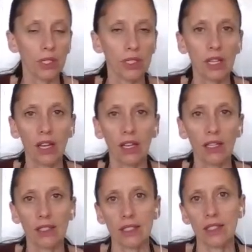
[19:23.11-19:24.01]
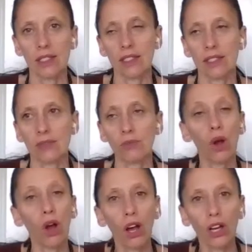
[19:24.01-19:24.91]
it's
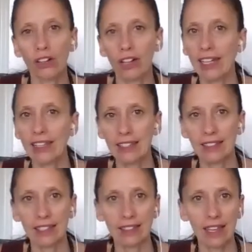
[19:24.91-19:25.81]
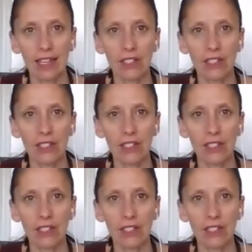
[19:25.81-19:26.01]
wrong or anything like that.